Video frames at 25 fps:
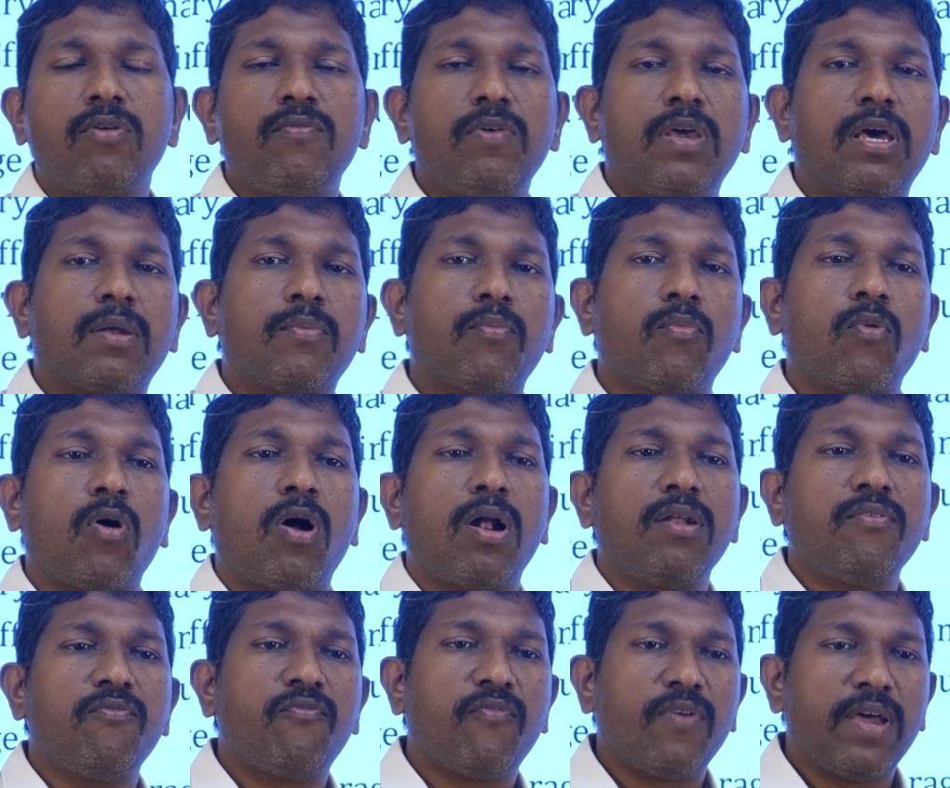We are
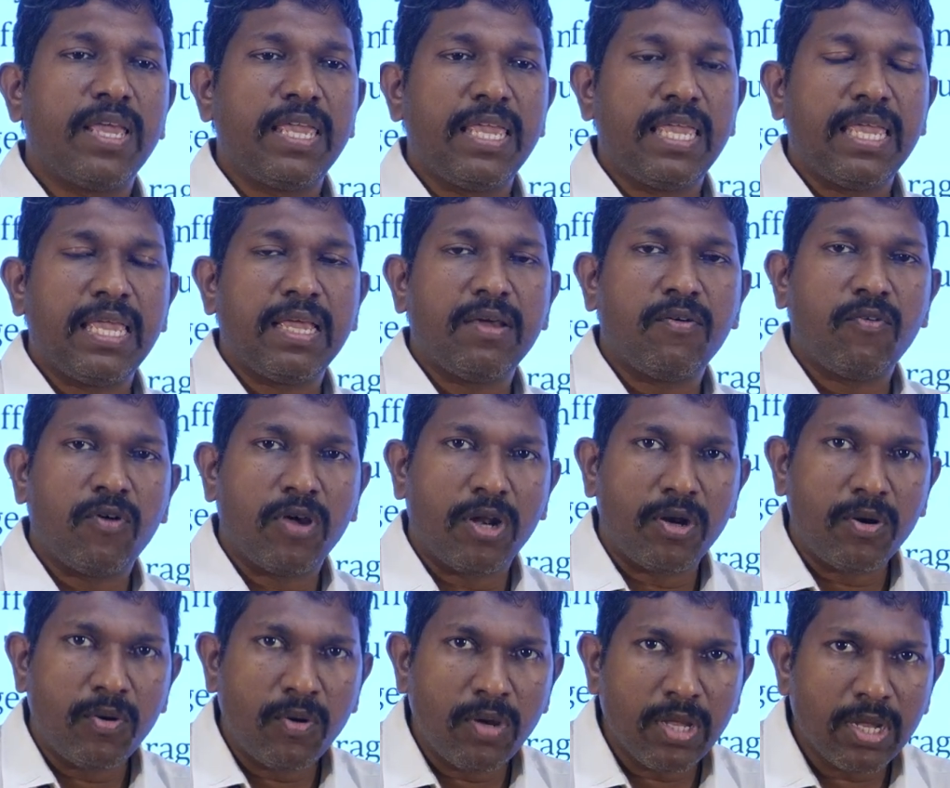modifying, we
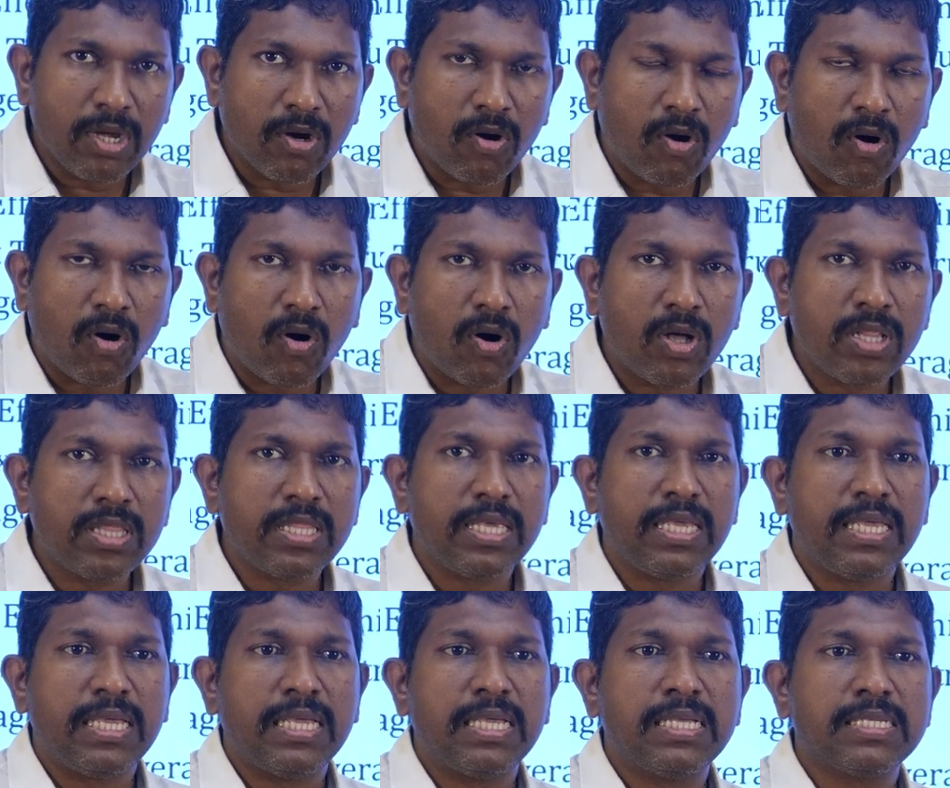are doing all
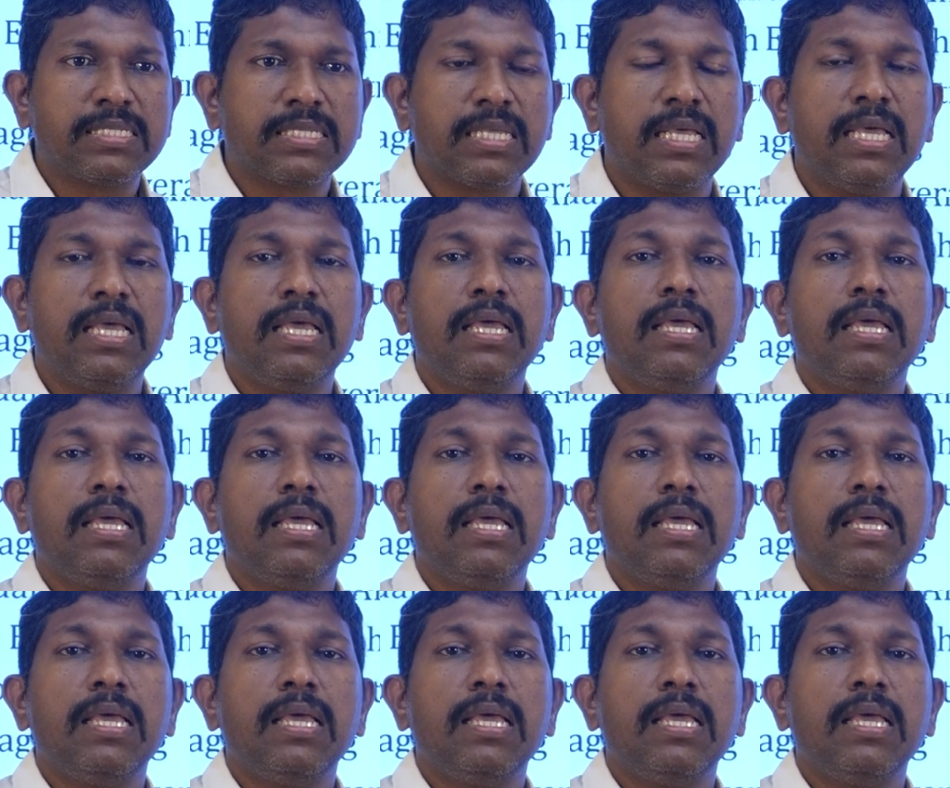this,